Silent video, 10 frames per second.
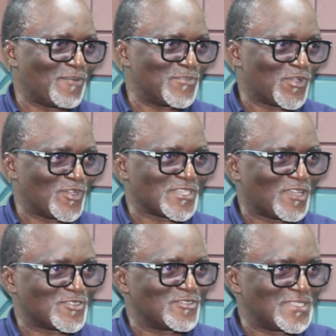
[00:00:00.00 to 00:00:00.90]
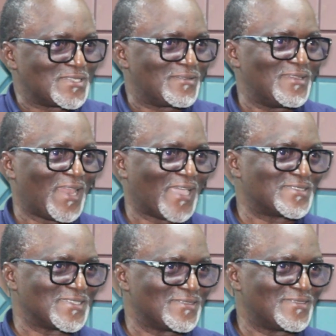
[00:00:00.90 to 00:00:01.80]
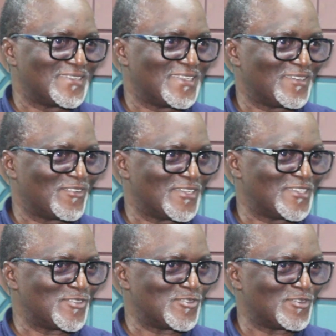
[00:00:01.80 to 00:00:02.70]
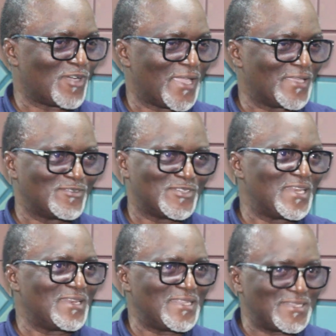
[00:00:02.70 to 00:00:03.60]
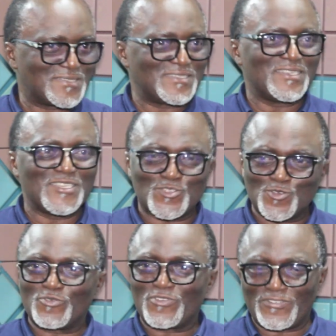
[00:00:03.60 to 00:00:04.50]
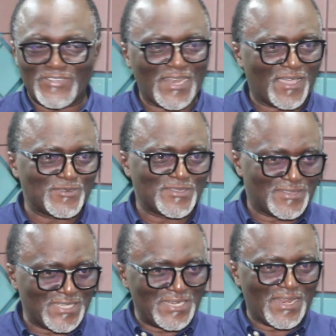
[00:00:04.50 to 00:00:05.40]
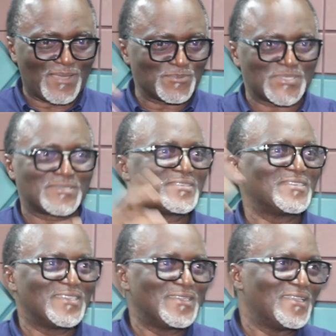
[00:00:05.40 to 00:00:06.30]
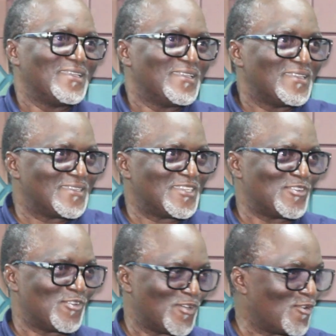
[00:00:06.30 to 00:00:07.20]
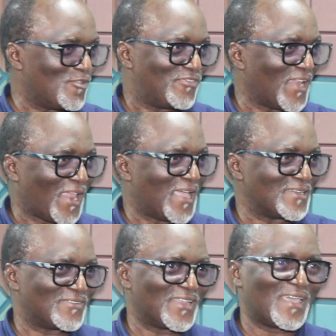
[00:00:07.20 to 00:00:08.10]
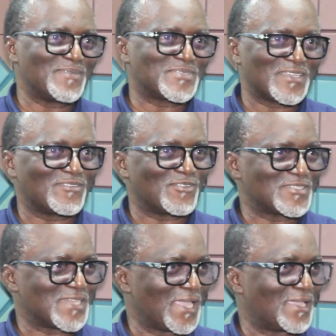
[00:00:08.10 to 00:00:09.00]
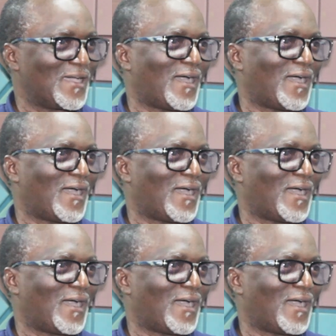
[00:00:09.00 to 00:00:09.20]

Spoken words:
because I also did lighting in UI. We lit a show for Fela with 3 lamps. A whole Fela. And Fela himself was like,